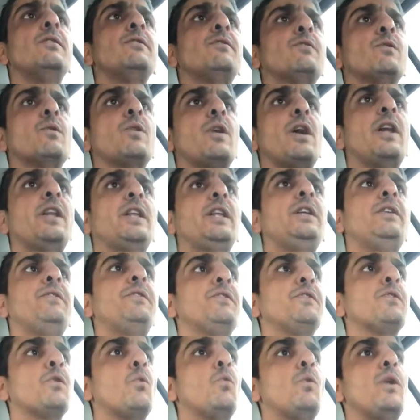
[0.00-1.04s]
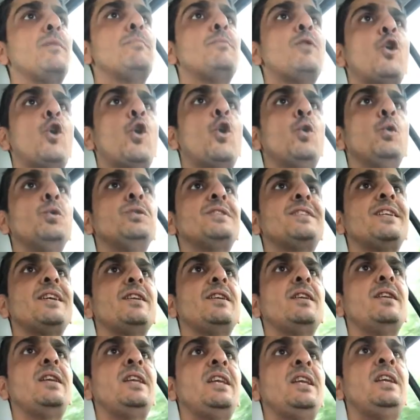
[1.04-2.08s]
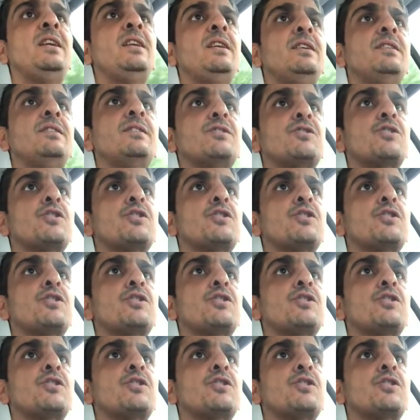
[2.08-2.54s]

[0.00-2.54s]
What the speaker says: For any of your web hosting needs,